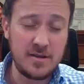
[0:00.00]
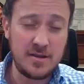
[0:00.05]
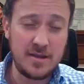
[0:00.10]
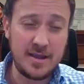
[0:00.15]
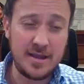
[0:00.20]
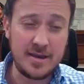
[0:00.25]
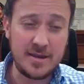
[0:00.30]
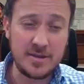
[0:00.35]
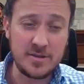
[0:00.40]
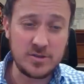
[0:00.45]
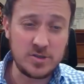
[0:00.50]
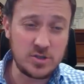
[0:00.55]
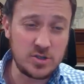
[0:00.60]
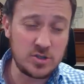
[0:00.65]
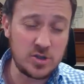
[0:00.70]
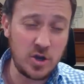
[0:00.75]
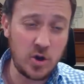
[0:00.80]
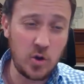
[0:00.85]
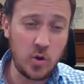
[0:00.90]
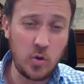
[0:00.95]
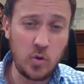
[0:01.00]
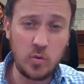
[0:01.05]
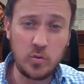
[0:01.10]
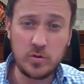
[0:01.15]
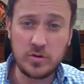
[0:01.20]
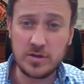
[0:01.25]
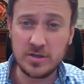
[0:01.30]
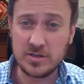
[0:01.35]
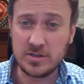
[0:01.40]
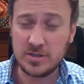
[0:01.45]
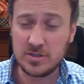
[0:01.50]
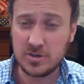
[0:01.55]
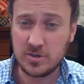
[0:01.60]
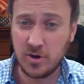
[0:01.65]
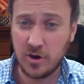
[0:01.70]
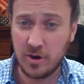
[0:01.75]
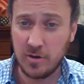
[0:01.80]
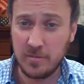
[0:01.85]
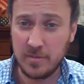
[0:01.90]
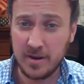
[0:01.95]
it is so
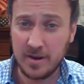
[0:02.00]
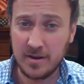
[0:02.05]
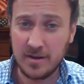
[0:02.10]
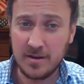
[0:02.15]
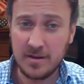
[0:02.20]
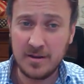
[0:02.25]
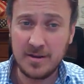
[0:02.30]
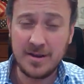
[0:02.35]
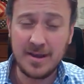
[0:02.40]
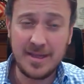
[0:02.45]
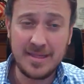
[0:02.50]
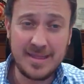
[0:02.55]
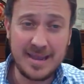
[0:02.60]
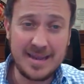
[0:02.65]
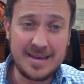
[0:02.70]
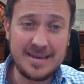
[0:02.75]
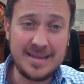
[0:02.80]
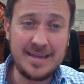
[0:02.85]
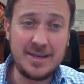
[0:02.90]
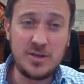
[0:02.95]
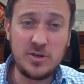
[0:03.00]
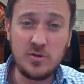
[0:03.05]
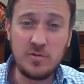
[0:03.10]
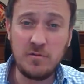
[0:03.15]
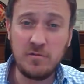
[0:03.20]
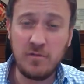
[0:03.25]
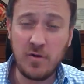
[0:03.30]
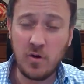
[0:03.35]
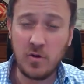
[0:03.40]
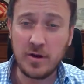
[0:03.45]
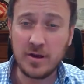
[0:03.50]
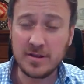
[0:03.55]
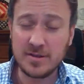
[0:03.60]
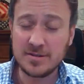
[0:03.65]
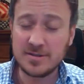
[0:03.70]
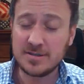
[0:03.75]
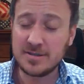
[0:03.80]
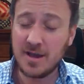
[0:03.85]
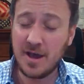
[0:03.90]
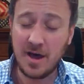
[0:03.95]
disturbing. They need to
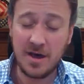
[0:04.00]
focus